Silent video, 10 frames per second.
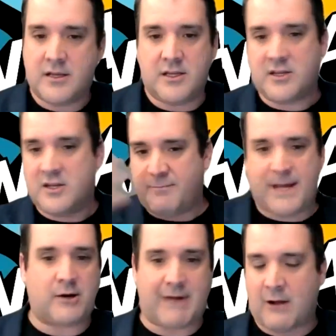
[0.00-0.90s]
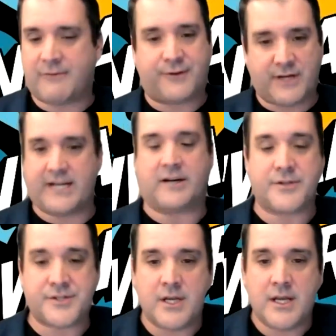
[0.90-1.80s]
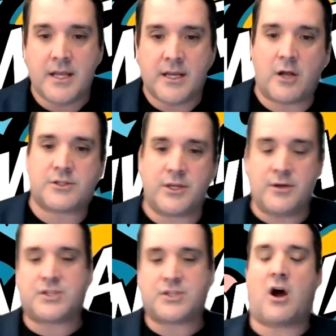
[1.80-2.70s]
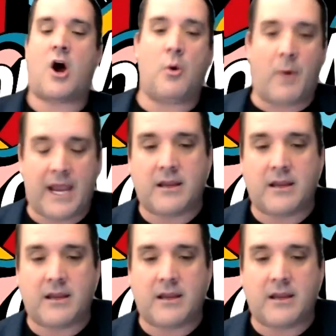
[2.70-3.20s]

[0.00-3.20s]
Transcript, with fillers: You, you've been around for years you know, so you saw oh wait,